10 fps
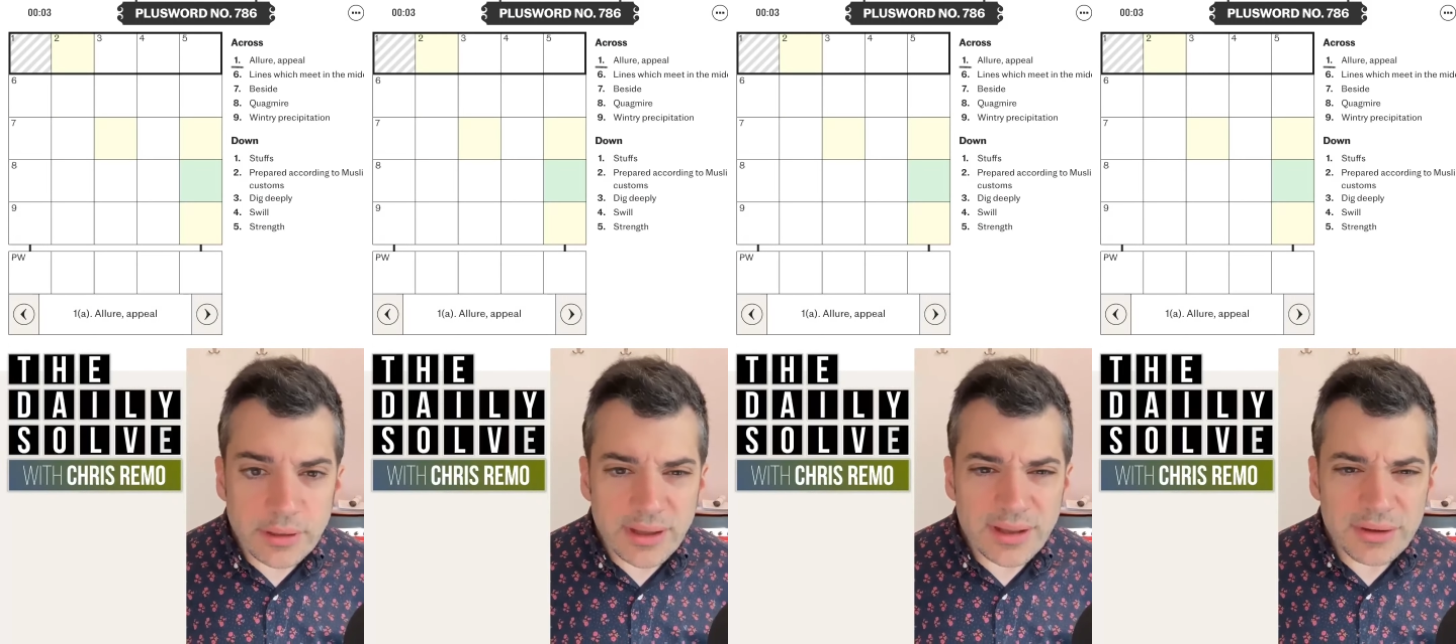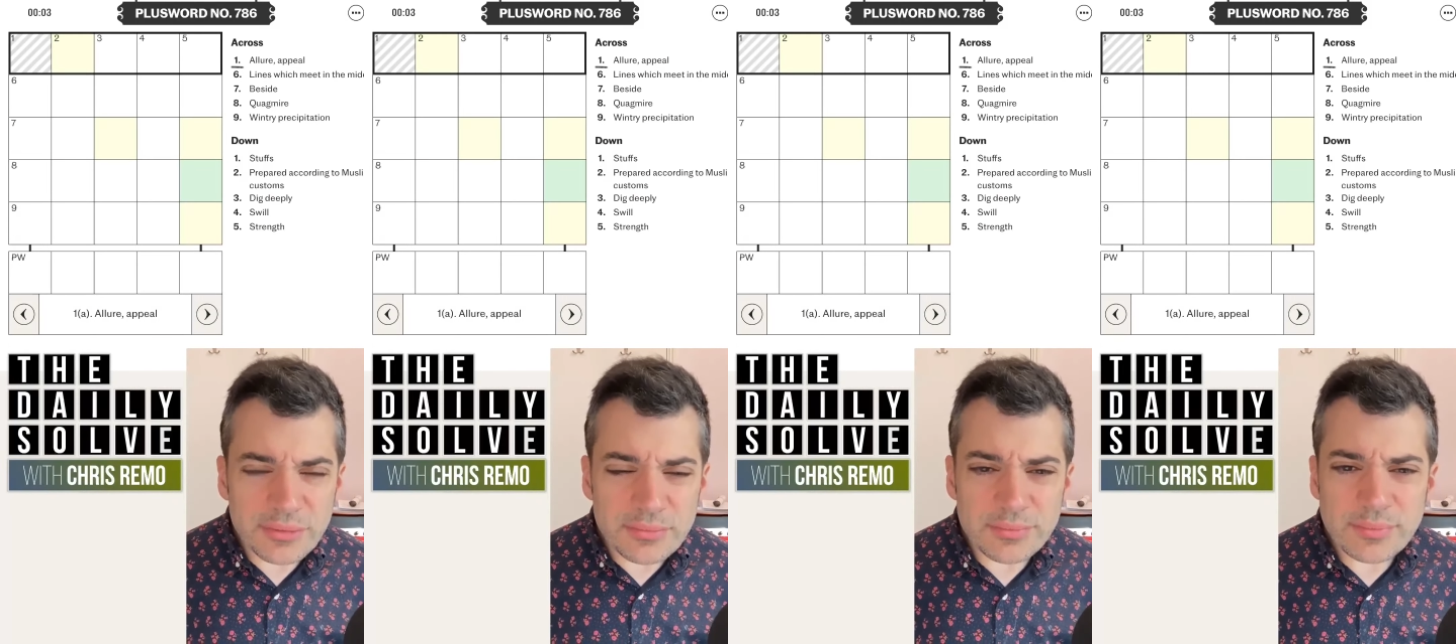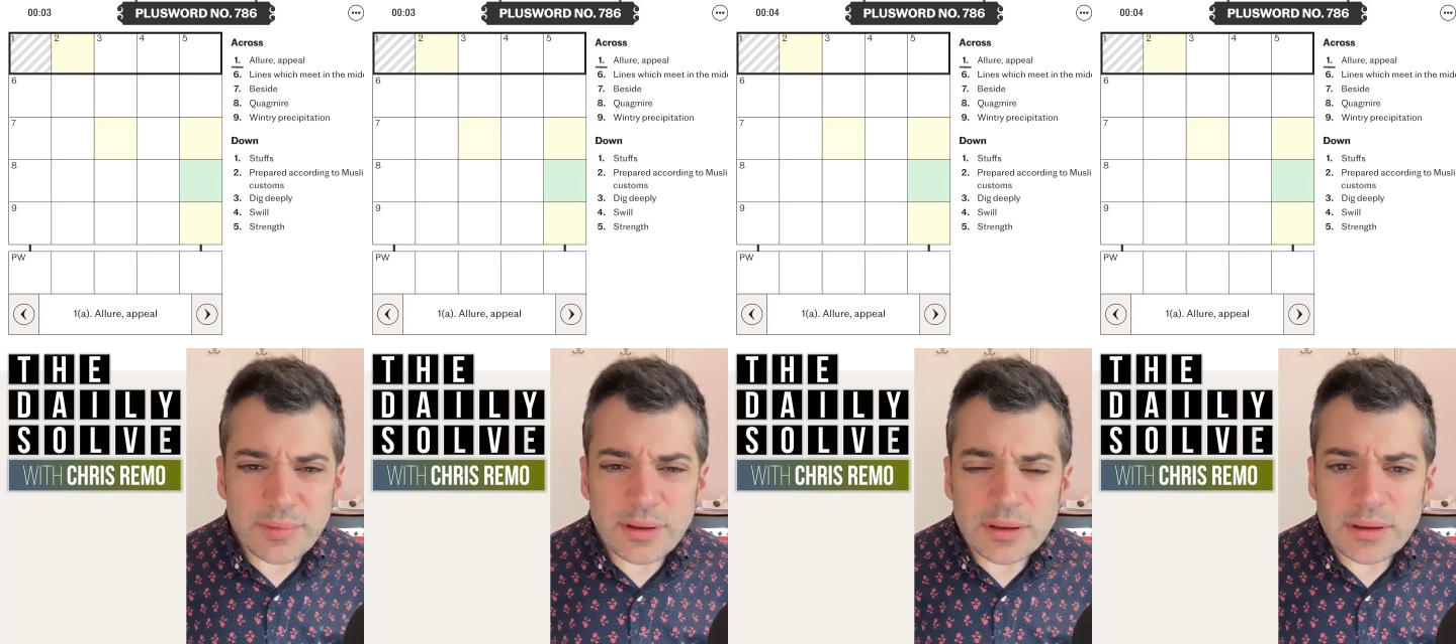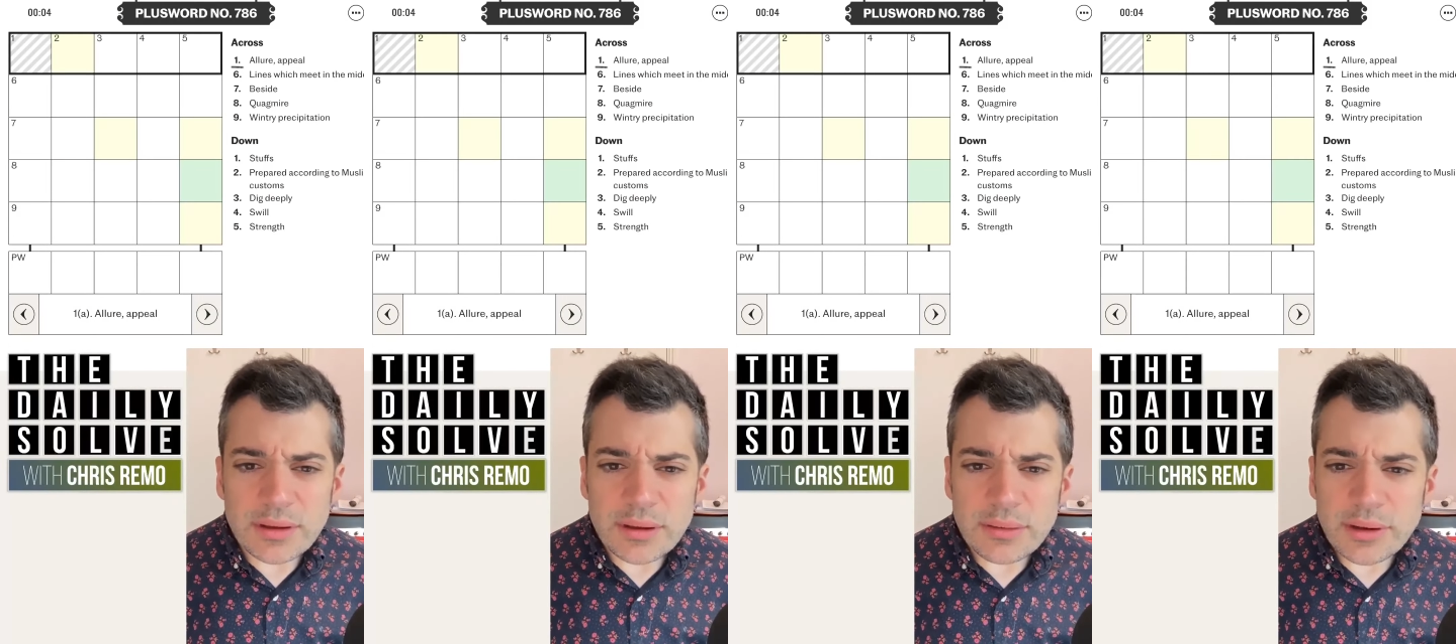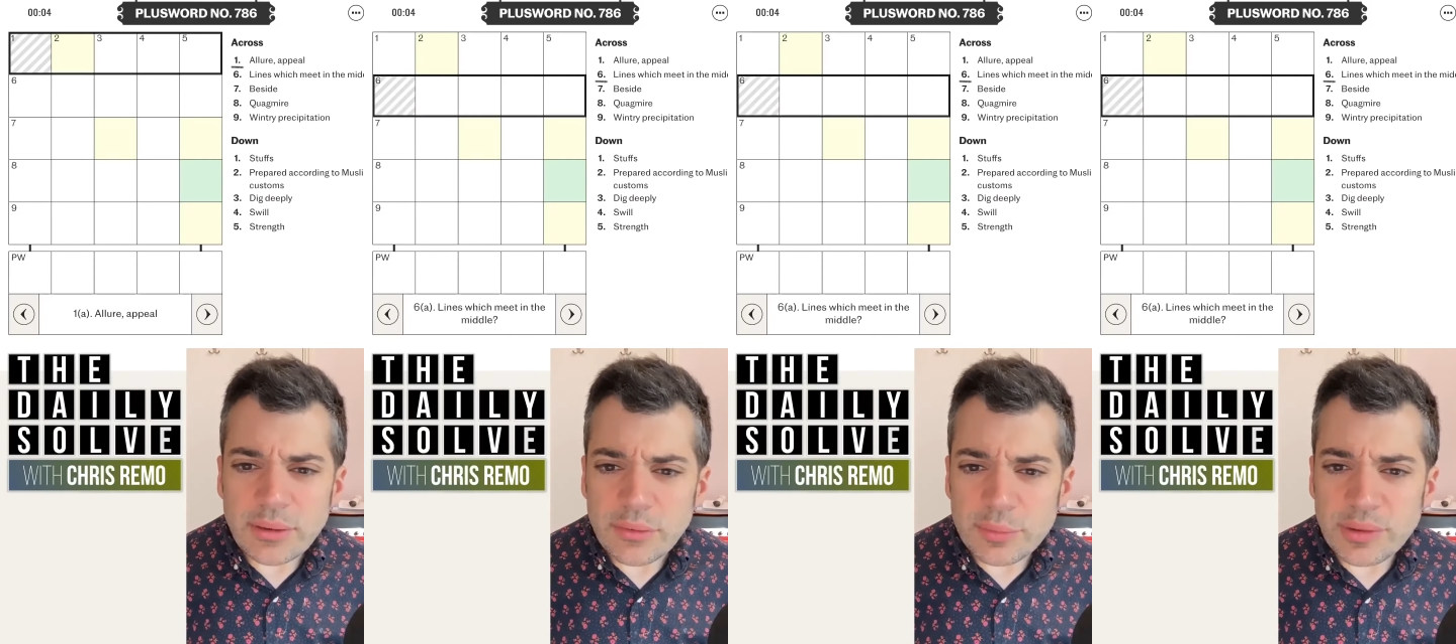Uh, I don't
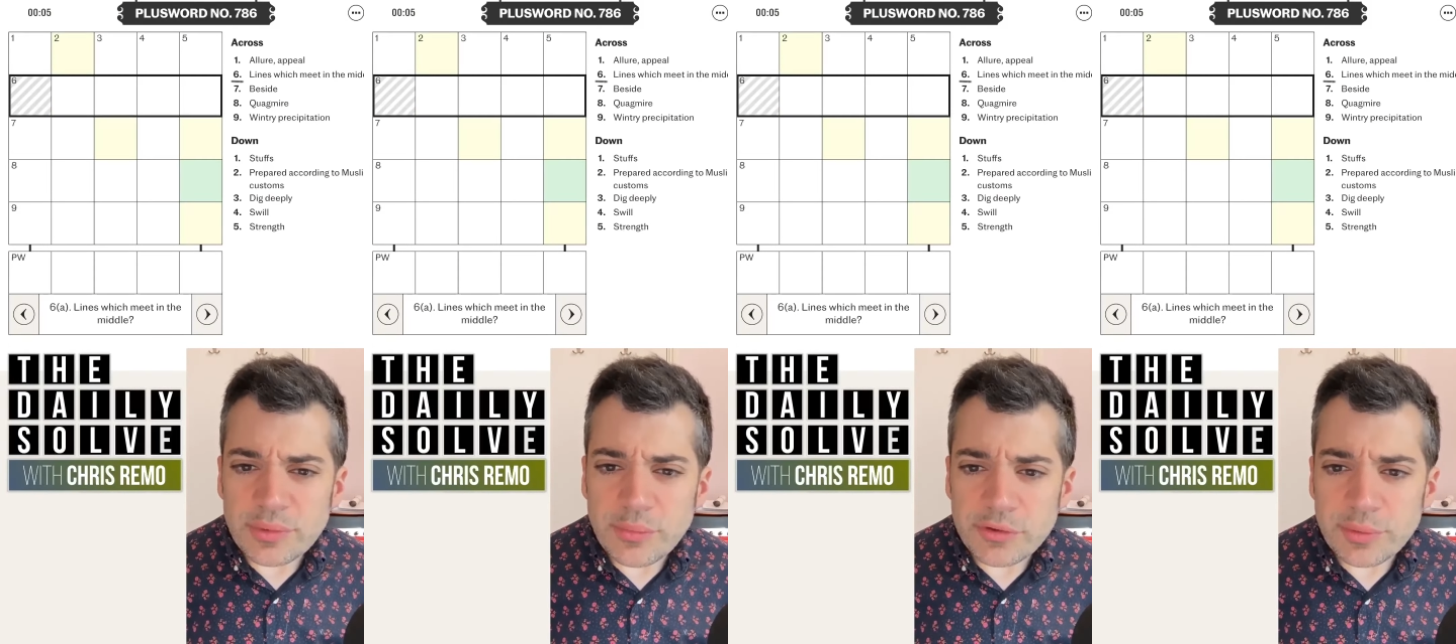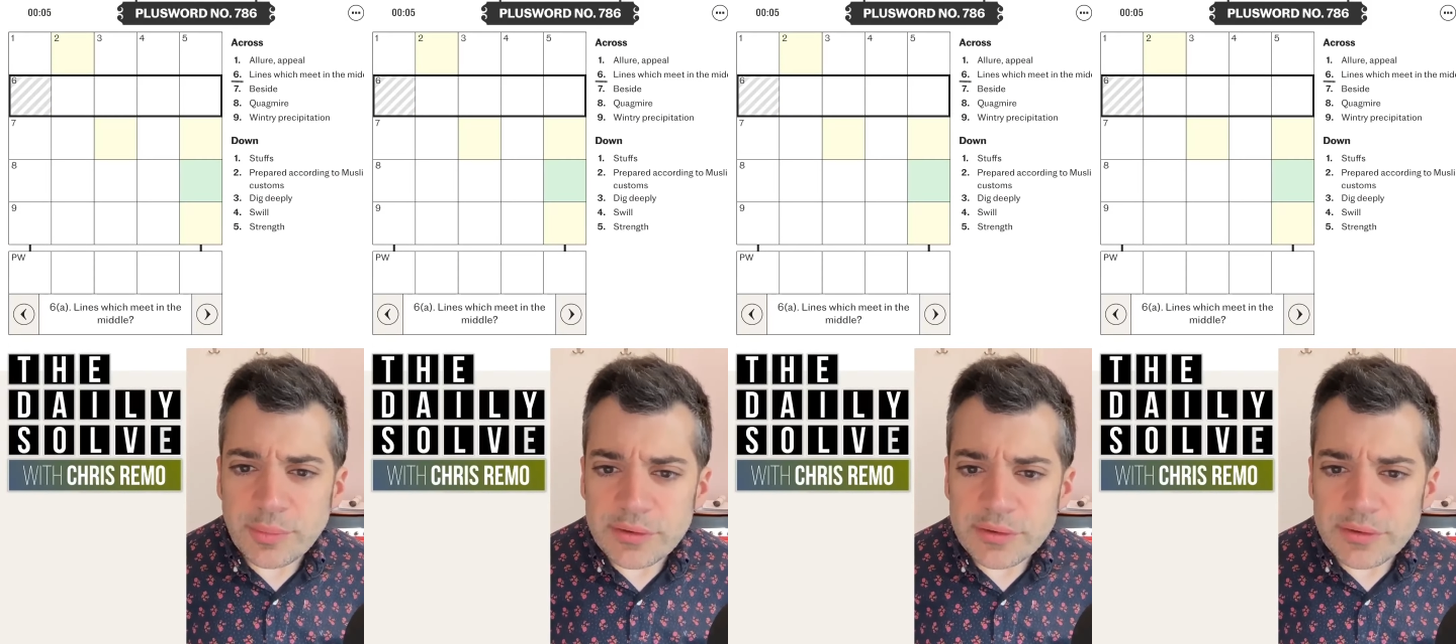know, there are probably multiple